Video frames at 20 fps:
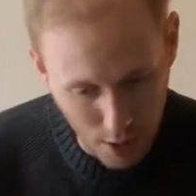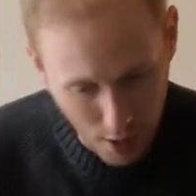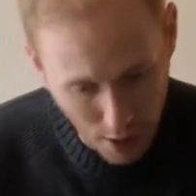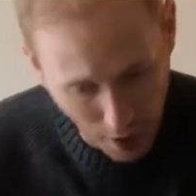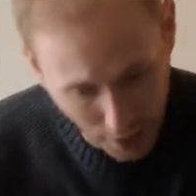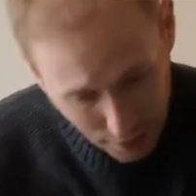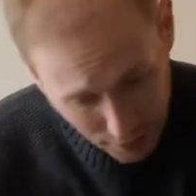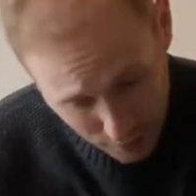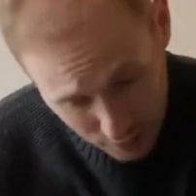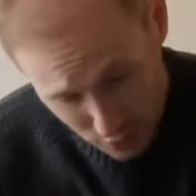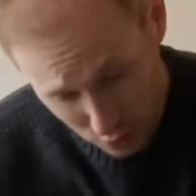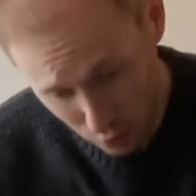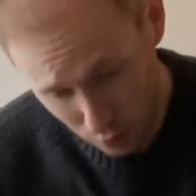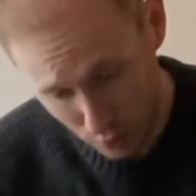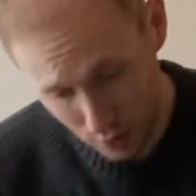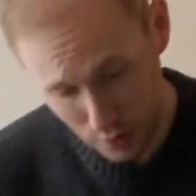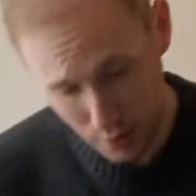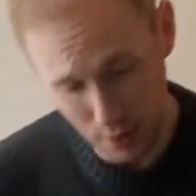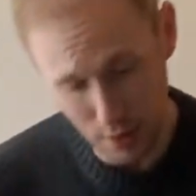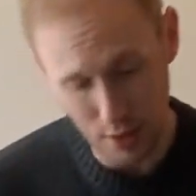I think it's a
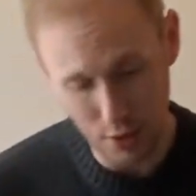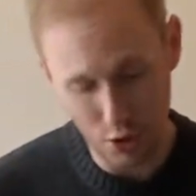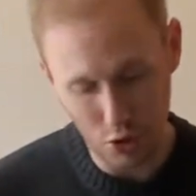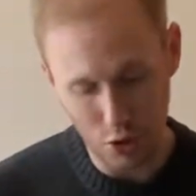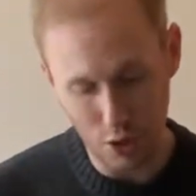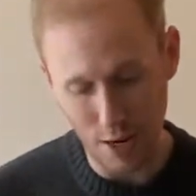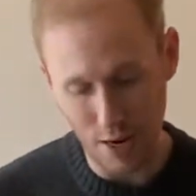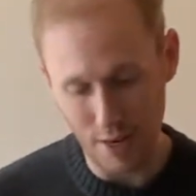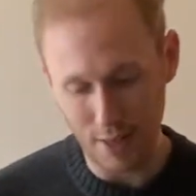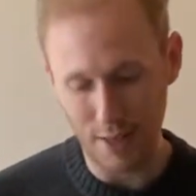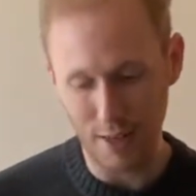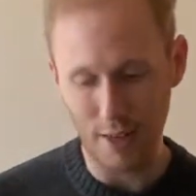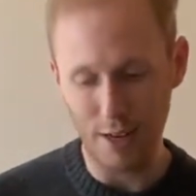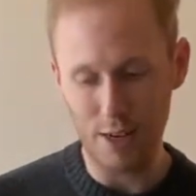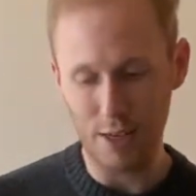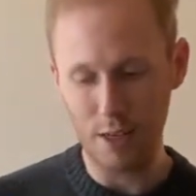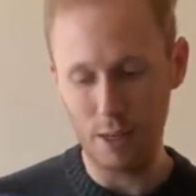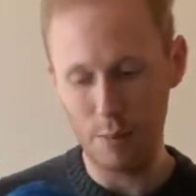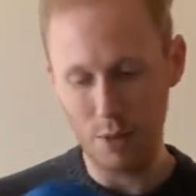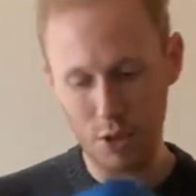really nice jacket.
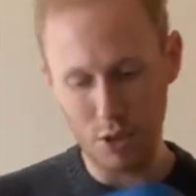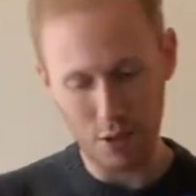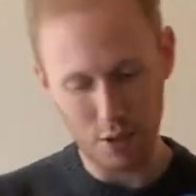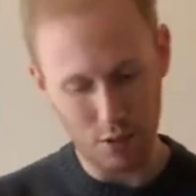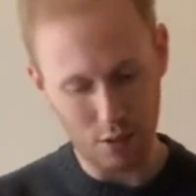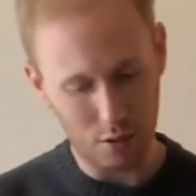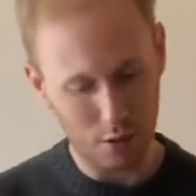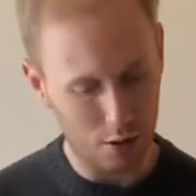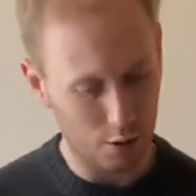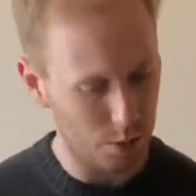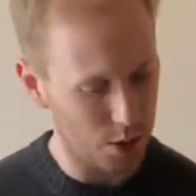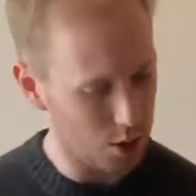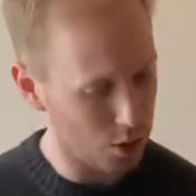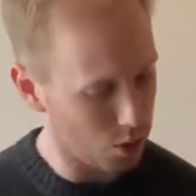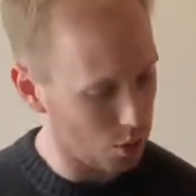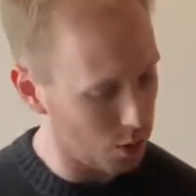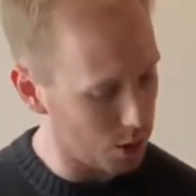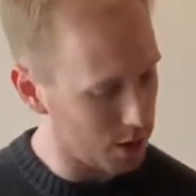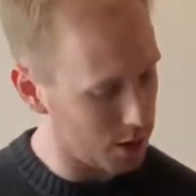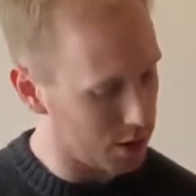As I mentioned, it's a little bit
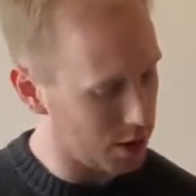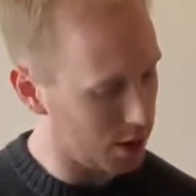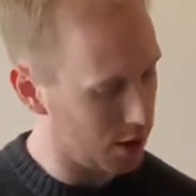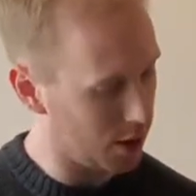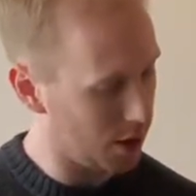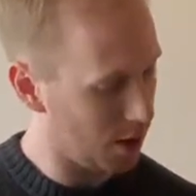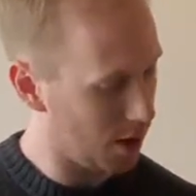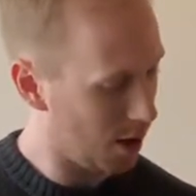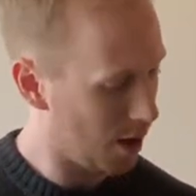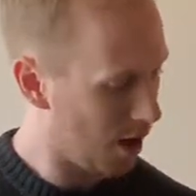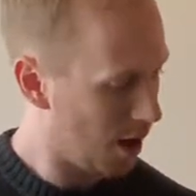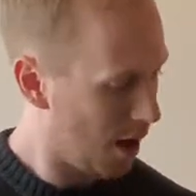noisy.